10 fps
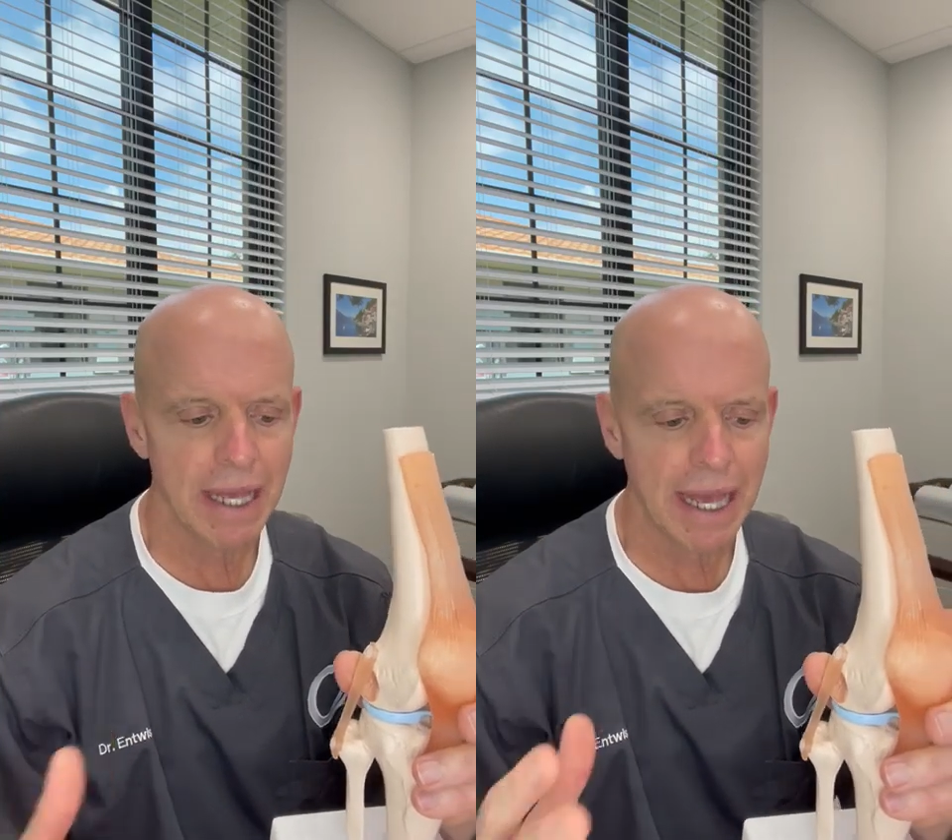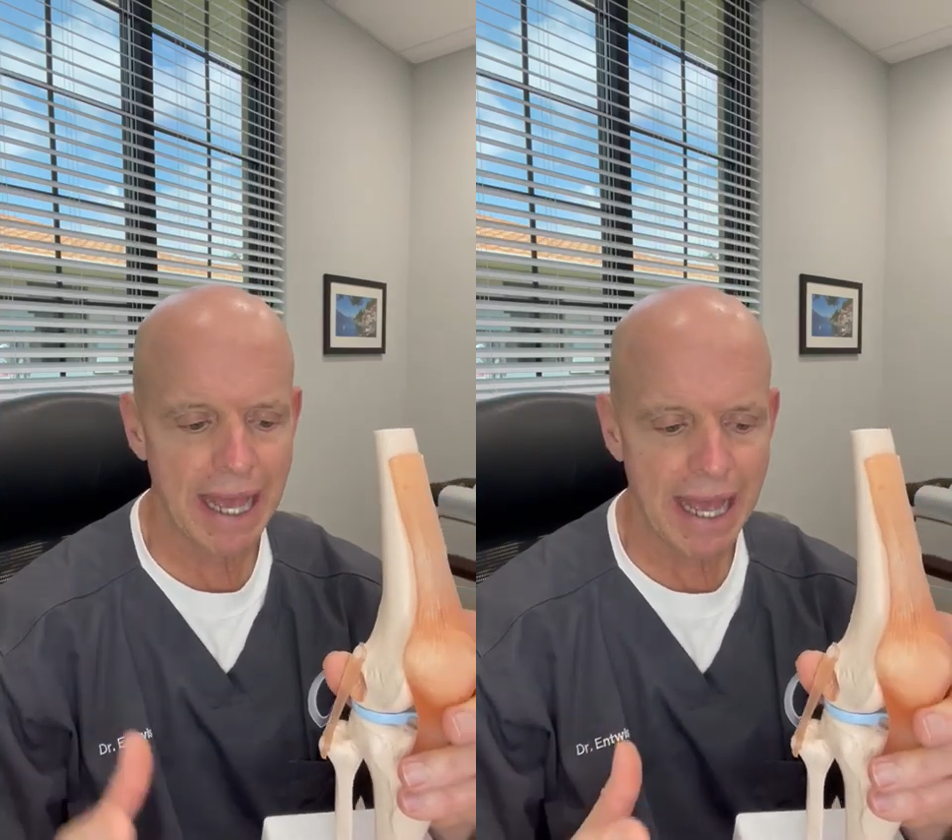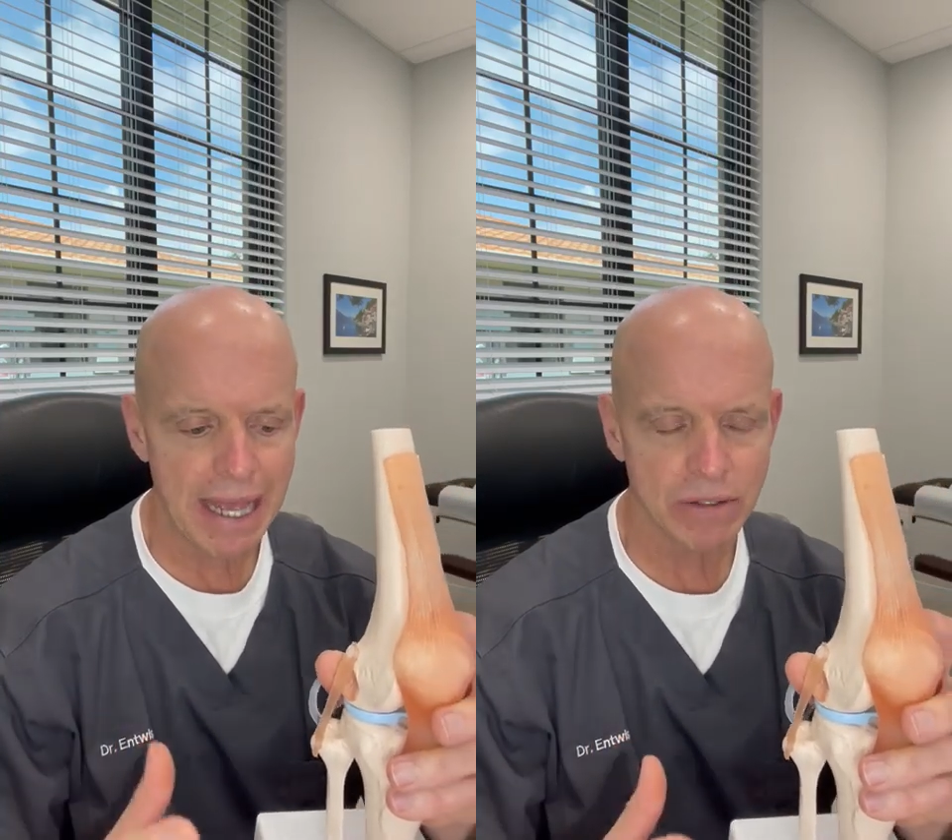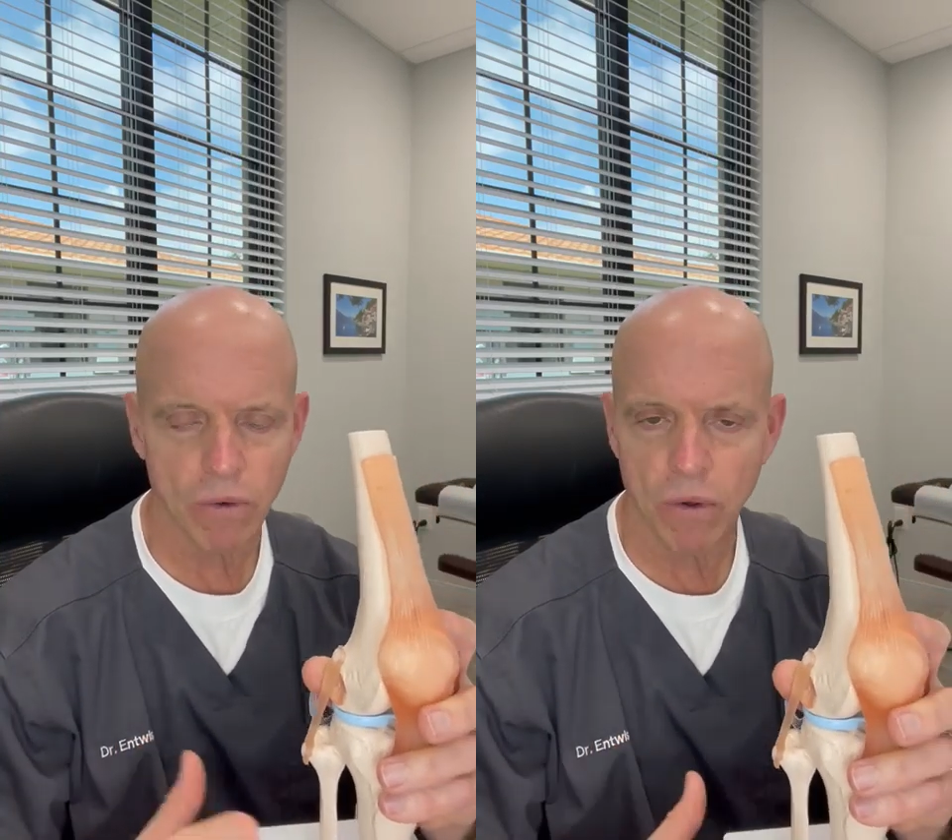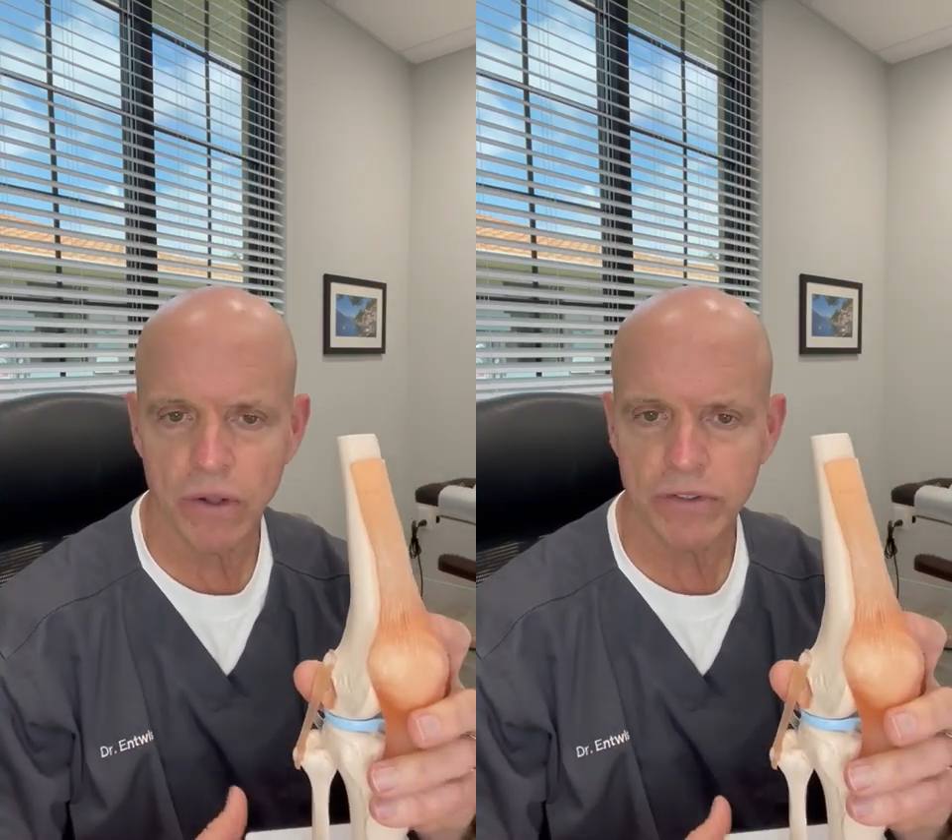and
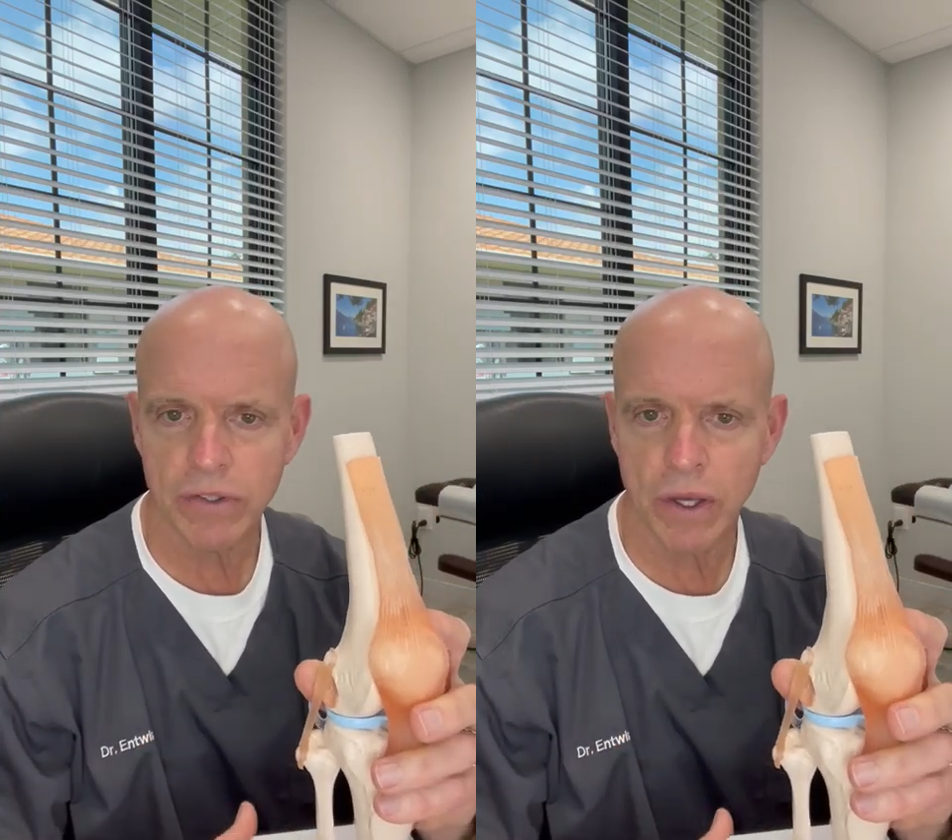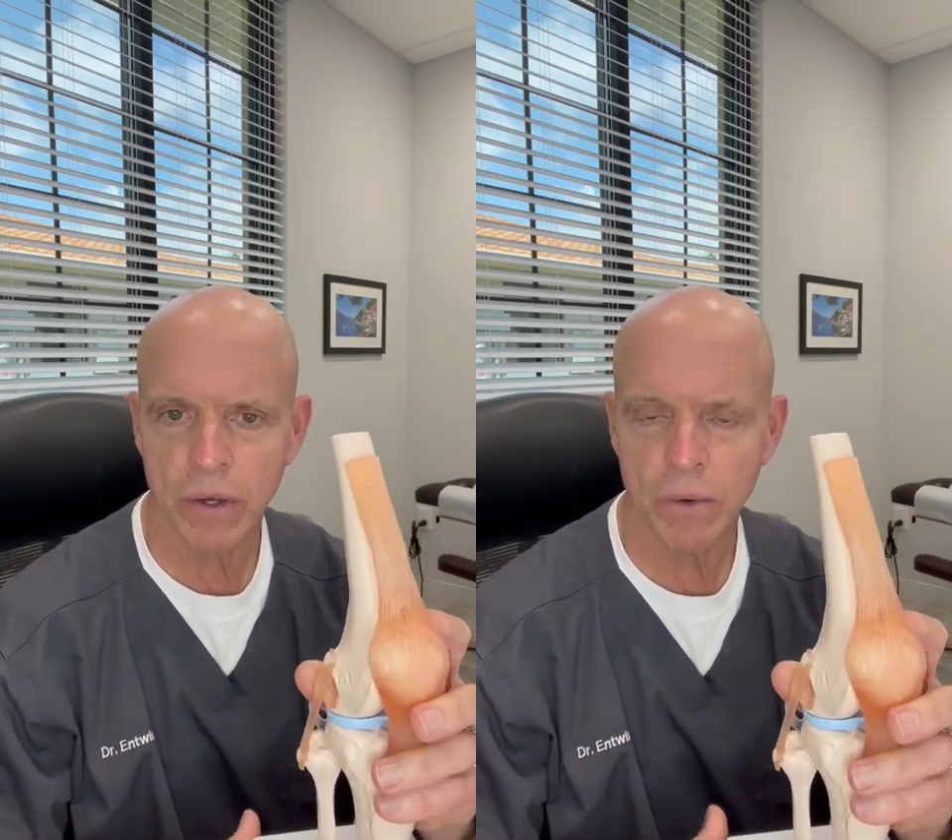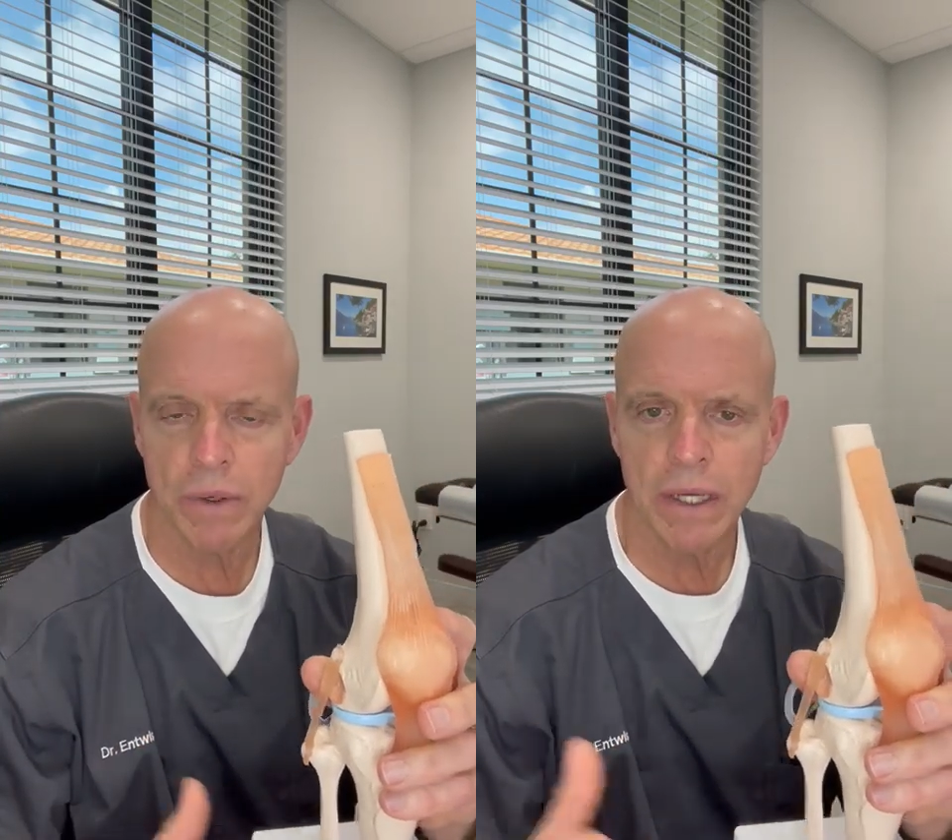also